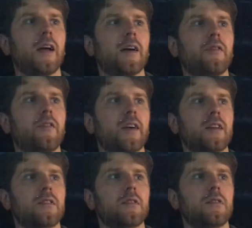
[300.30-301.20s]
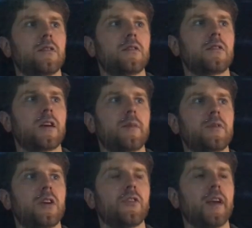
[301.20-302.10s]
f of x times
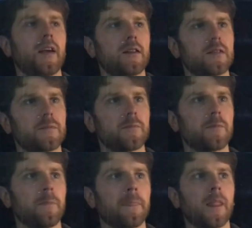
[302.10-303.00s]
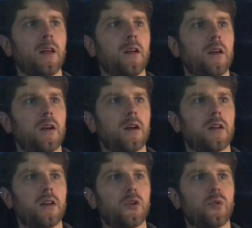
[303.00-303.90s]
delta x. And
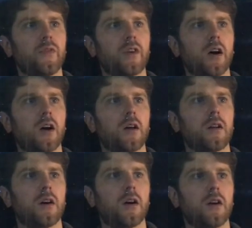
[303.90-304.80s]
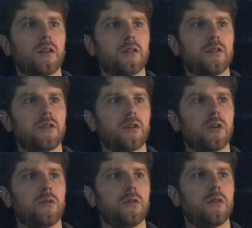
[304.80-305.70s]
here we've got
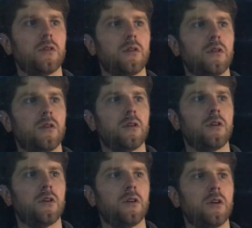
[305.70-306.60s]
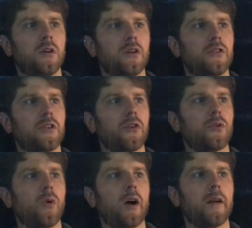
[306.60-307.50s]
0 delta
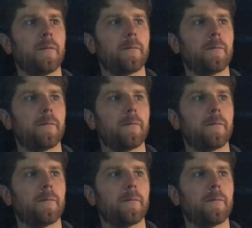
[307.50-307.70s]
y,